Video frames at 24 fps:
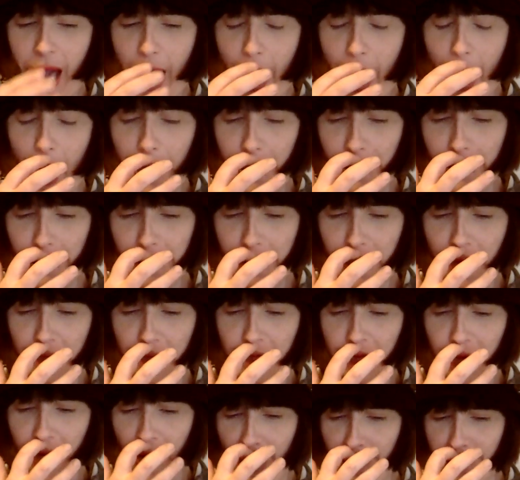I could
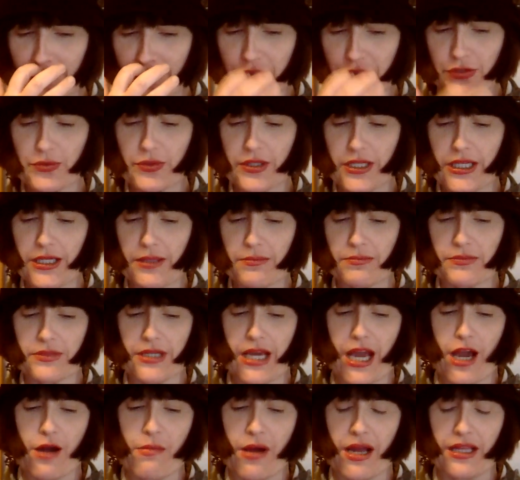never have dreamed
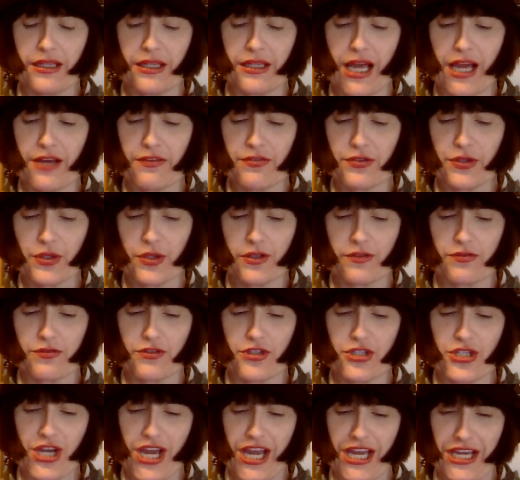how my life could have
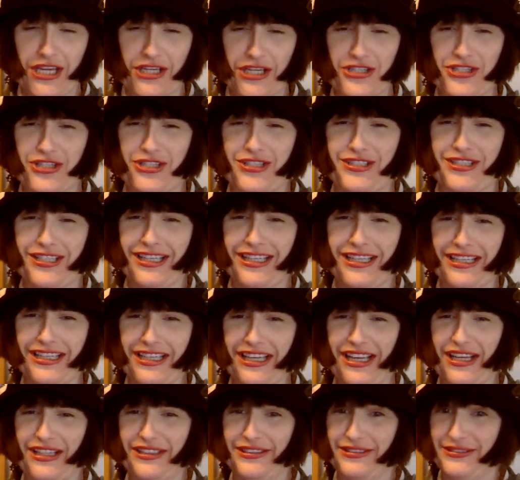changed
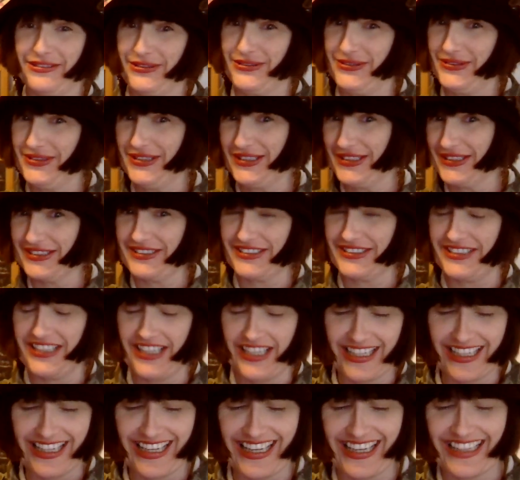in 2 years.
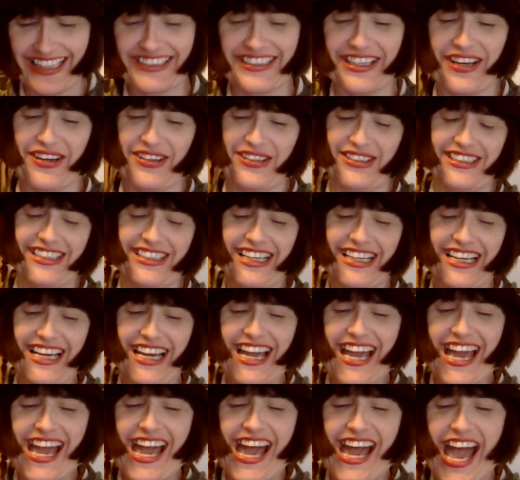No.
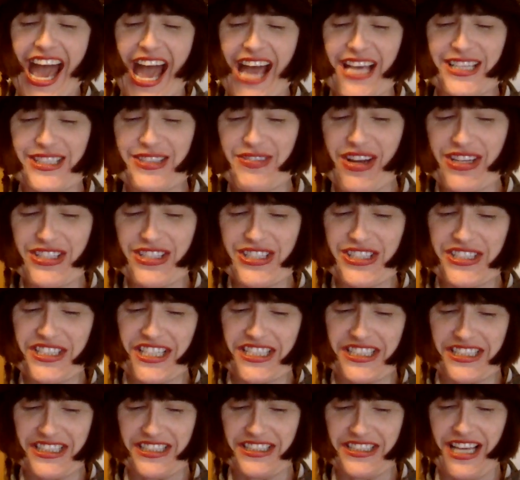As much
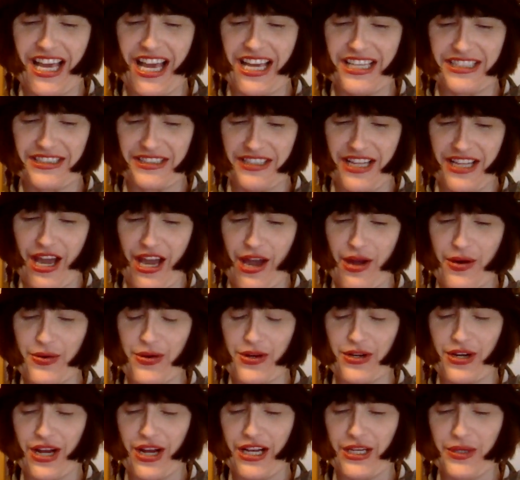as it has now,
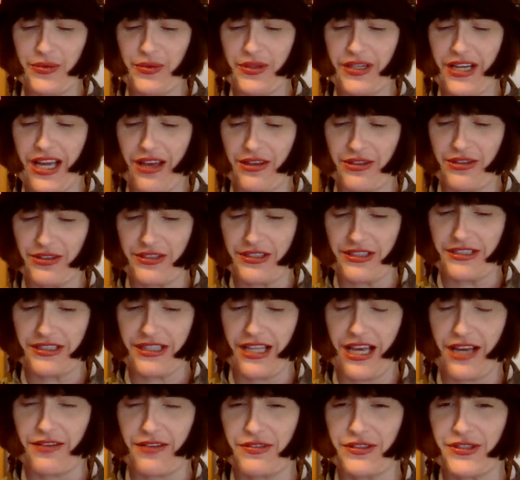or anyone else's
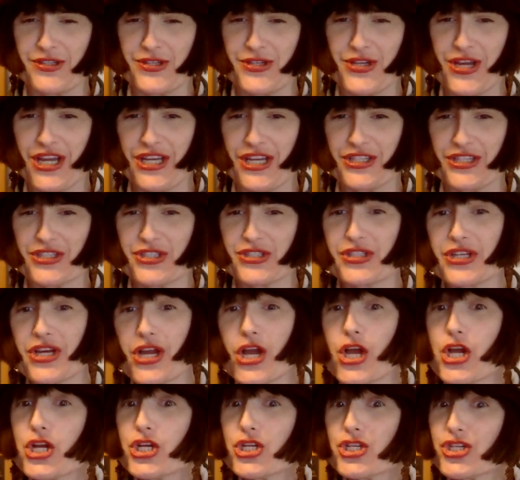life has changed.
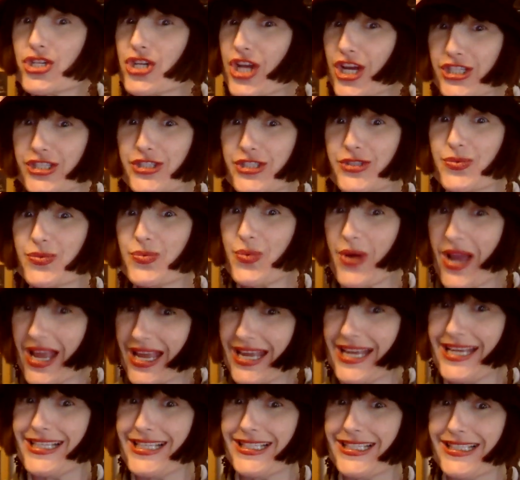Just
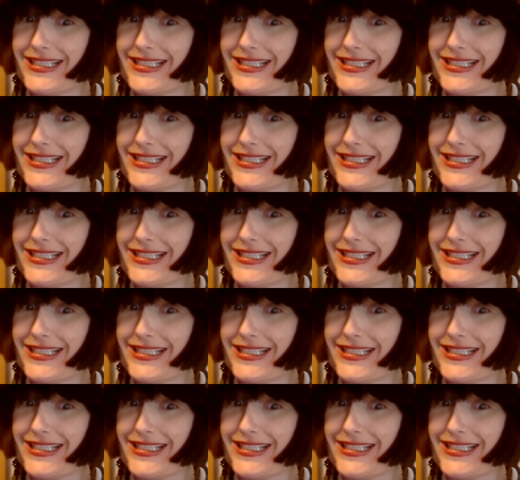wait,